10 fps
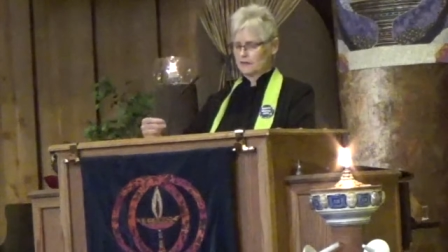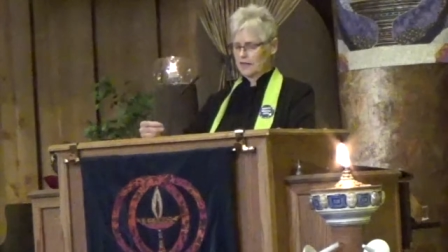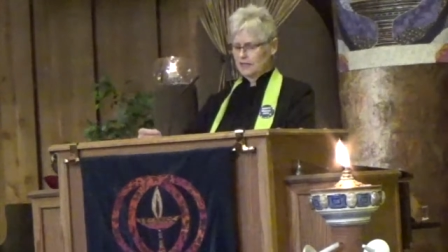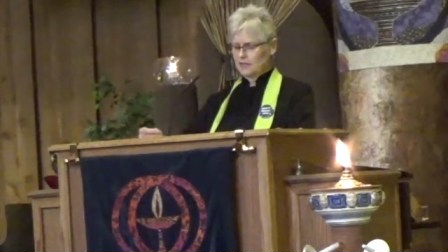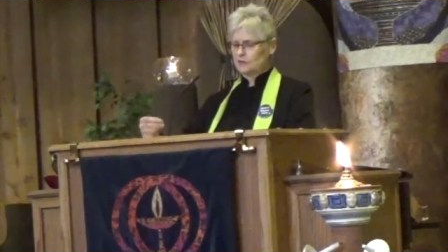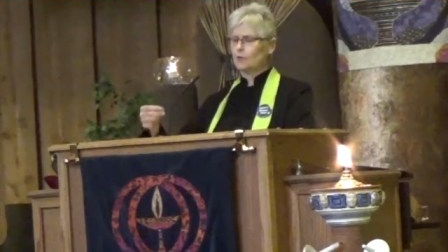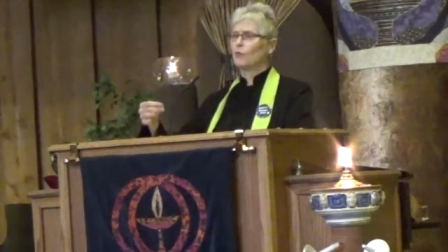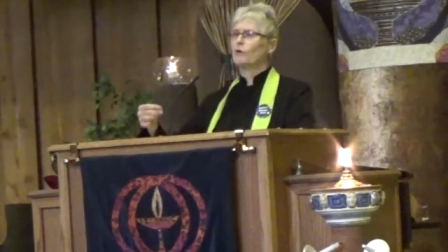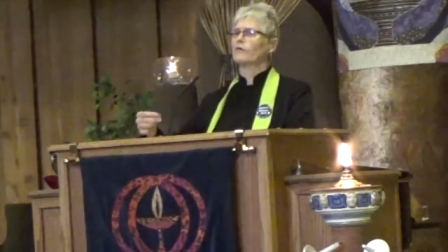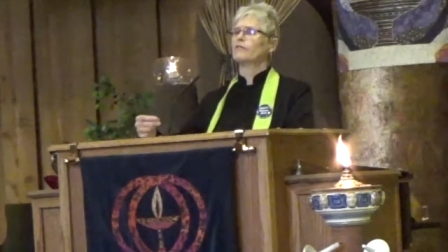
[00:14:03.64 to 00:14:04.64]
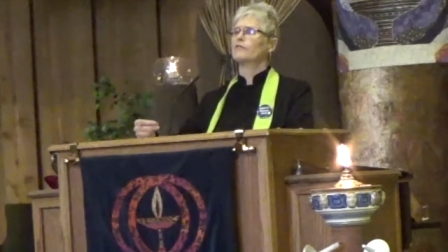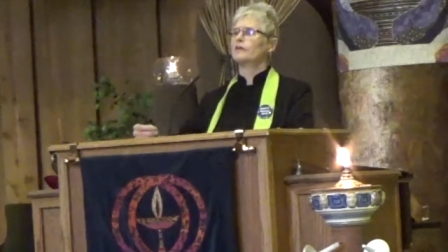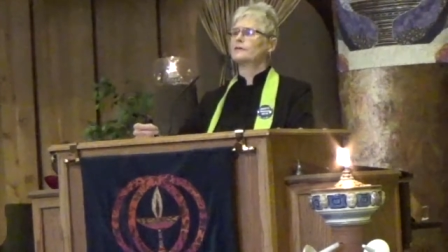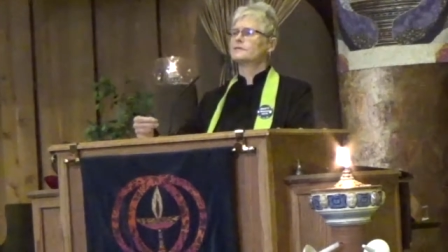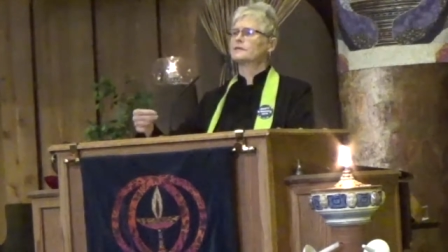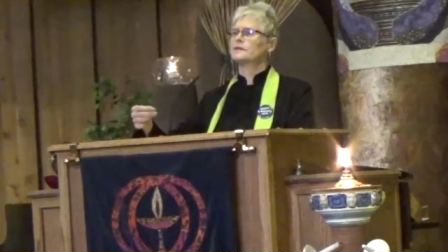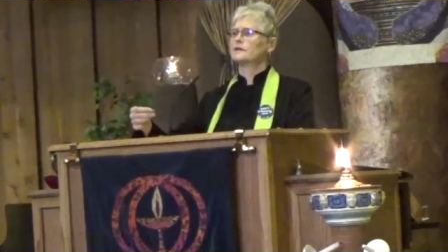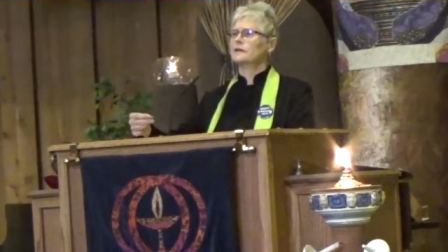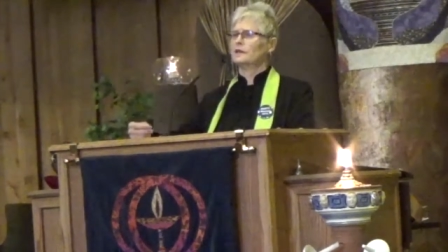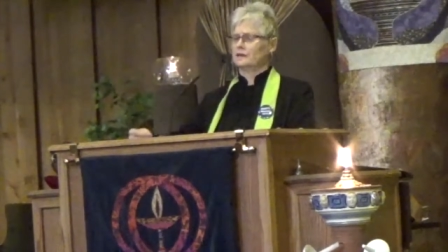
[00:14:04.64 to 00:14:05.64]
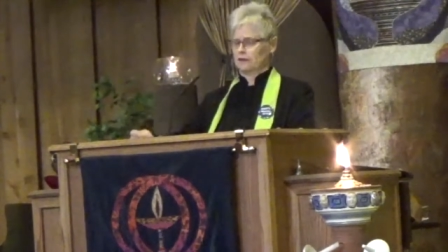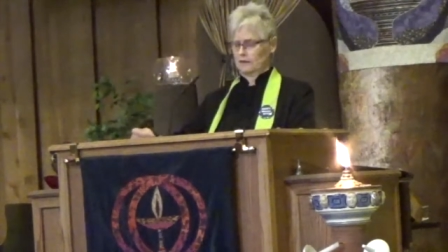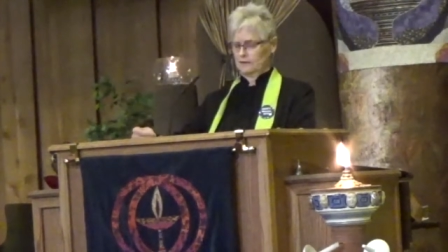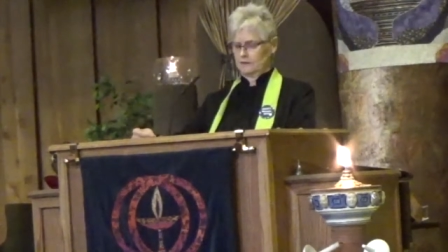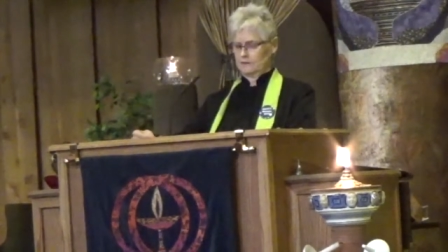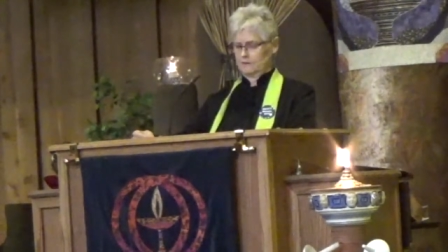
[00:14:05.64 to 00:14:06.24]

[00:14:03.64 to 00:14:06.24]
that it will fit in.